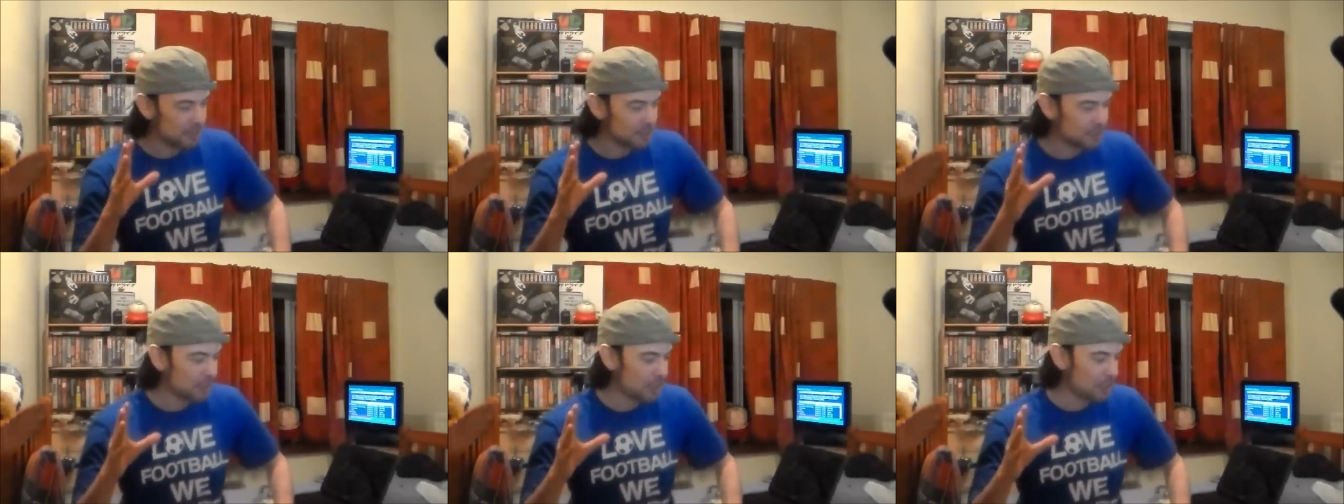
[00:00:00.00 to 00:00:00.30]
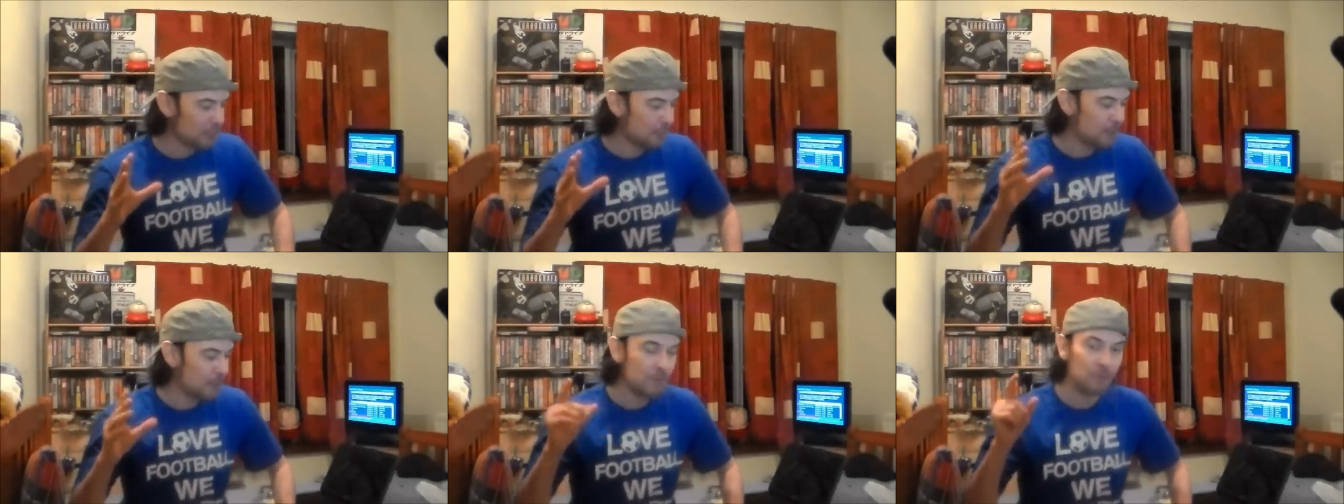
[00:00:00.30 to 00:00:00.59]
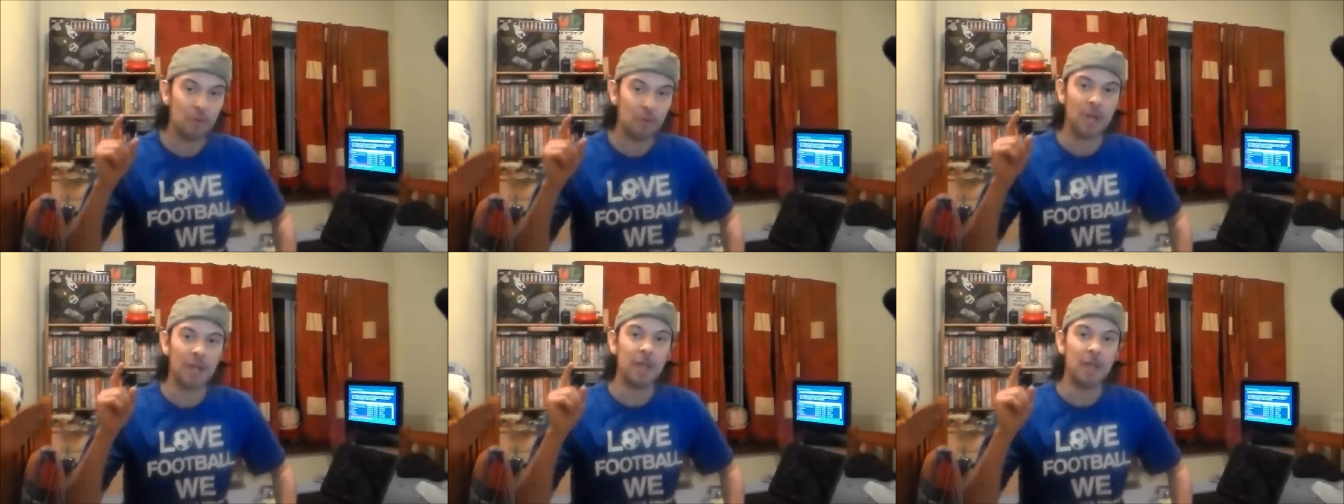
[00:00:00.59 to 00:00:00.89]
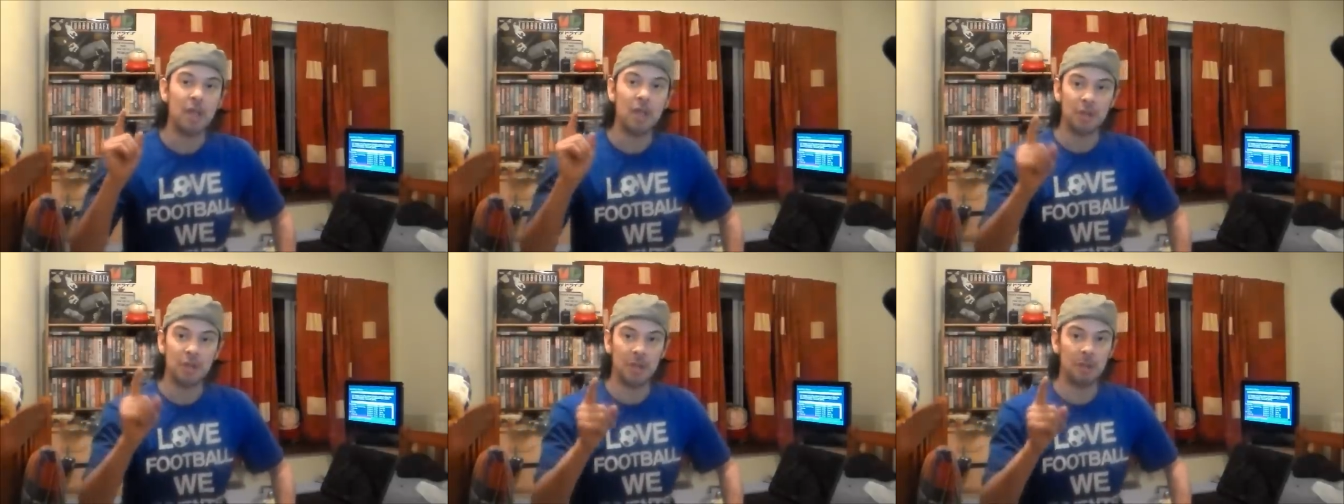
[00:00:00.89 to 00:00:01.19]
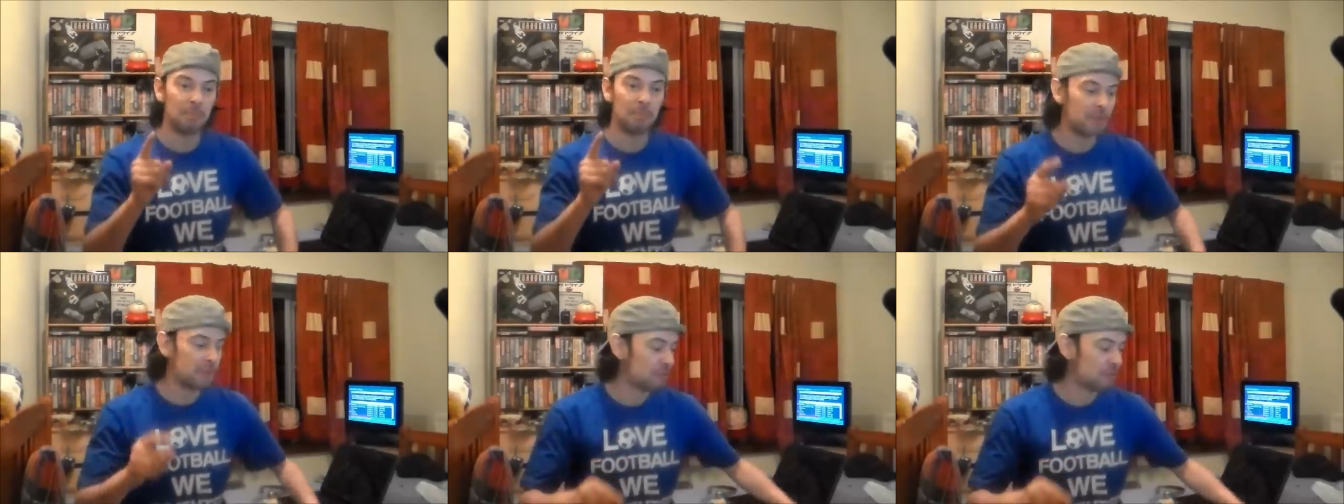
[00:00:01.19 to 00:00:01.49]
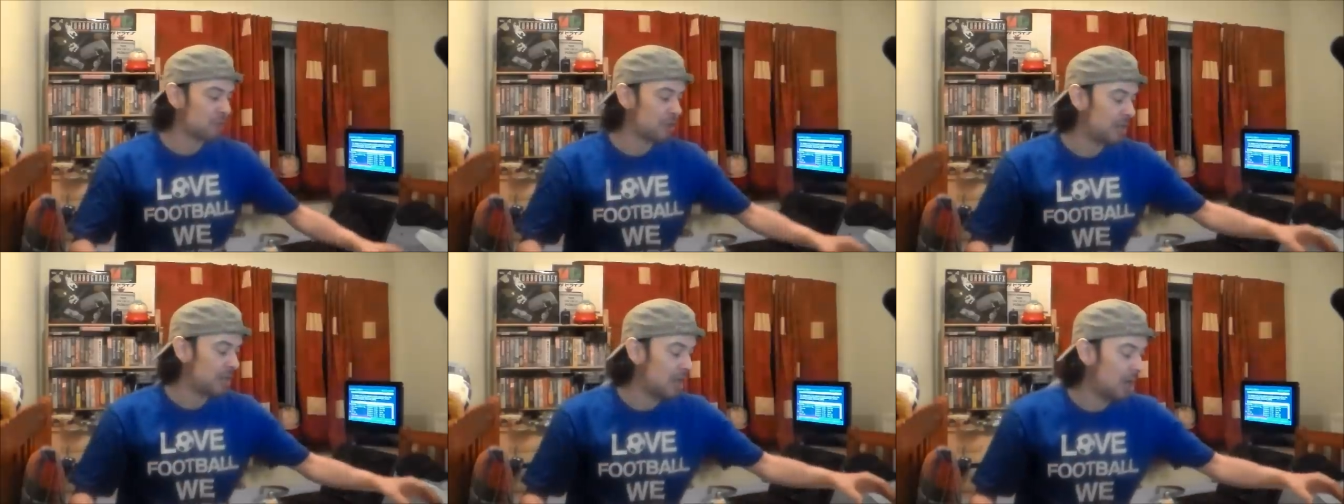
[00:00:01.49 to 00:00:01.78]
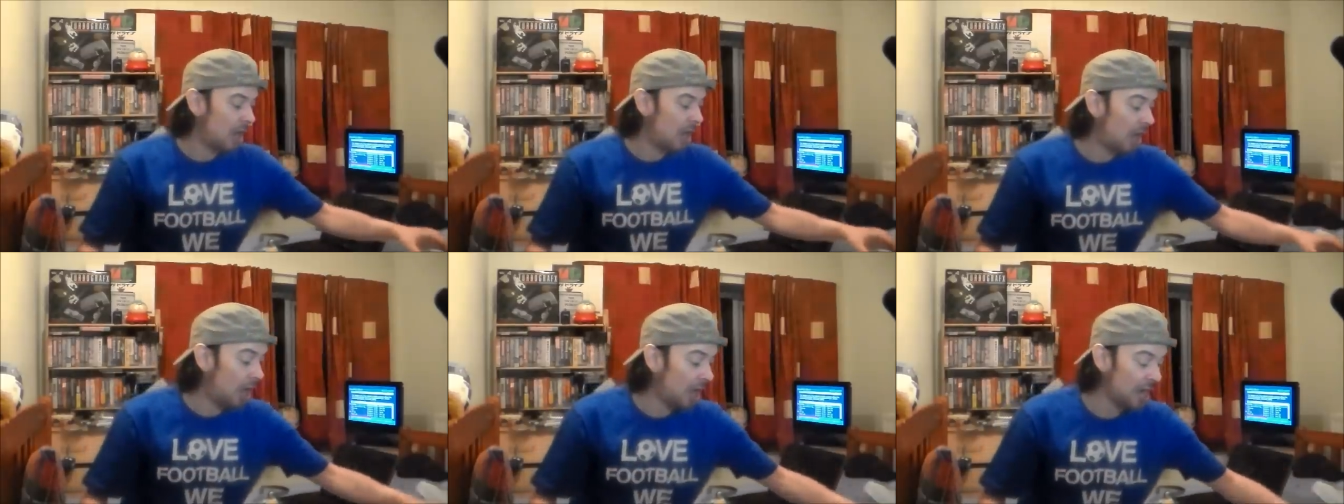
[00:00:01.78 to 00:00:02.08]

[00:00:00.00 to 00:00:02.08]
So right, number three.